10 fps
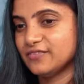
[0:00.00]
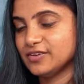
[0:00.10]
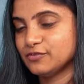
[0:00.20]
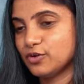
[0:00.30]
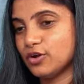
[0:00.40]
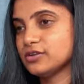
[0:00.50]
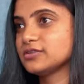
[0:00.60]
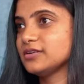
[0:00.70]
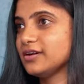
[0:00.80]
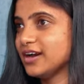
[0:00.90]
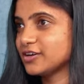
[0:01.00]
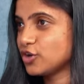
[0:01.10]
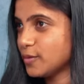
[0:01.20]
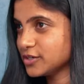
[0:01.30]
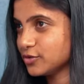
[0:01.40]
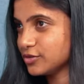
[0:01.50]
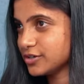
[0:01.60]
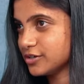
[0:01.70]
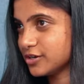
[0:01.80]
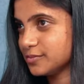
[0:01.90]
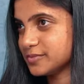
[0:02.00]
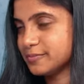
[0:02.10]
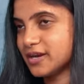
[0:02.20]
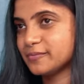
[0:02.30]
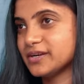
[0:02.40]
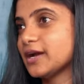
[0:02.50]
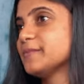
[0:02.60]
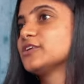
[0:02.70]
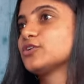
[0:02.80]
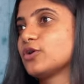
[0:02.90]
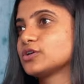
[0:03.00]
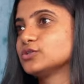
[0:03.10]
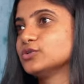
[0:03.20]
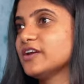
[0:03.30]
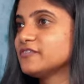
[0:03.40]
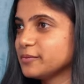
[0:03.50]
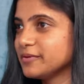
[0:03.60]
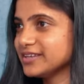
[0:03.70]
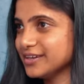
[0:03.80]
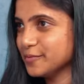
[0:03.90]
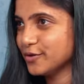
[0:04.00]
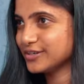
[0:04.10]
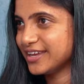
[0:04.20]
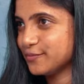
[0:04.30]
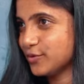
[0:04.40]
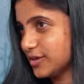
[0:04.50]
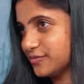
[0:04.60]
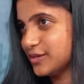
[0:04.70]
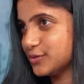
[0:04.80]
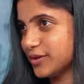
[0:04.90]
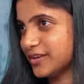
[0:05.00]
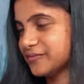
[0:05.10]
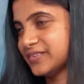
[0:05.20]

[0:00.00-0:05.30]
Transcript: we've got our common core curriculum department come and talk to everybody about hey what are we doing